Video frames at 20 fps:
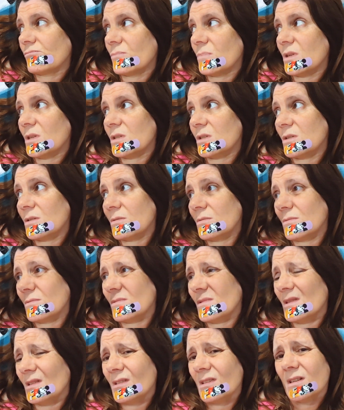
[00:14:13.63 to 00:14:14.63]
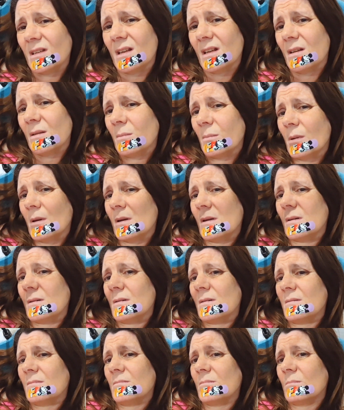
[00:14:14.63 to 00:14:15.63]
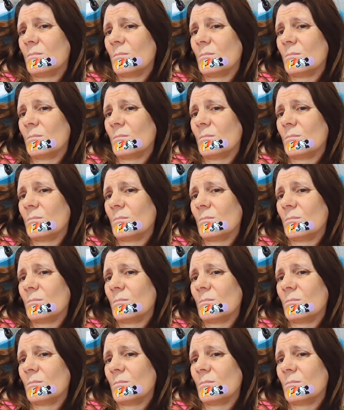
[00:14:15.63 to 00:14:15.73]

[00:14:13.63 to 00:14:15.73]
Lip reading: Is it getting better?